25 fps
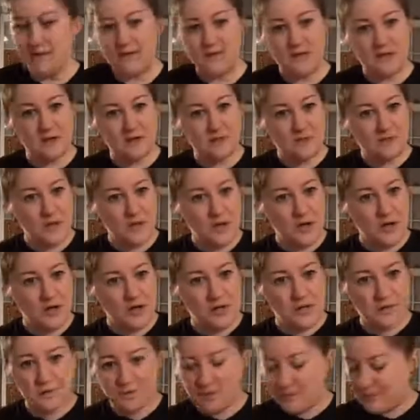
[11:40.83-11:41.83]
Take a fork
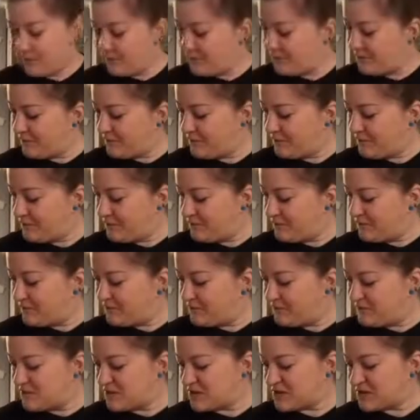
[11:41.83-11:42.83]
and
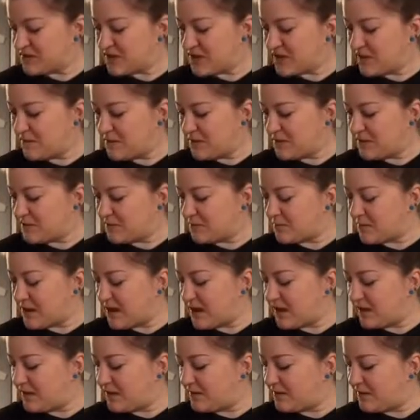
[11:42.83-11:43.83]
just kind of mix up the
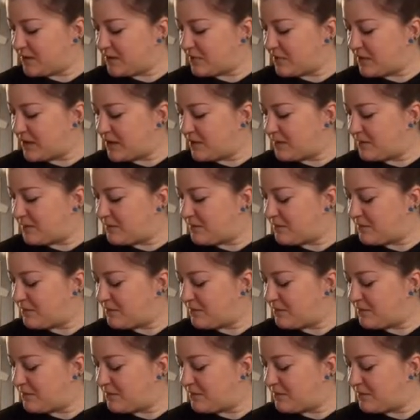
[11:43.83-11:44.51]
egg a little bit.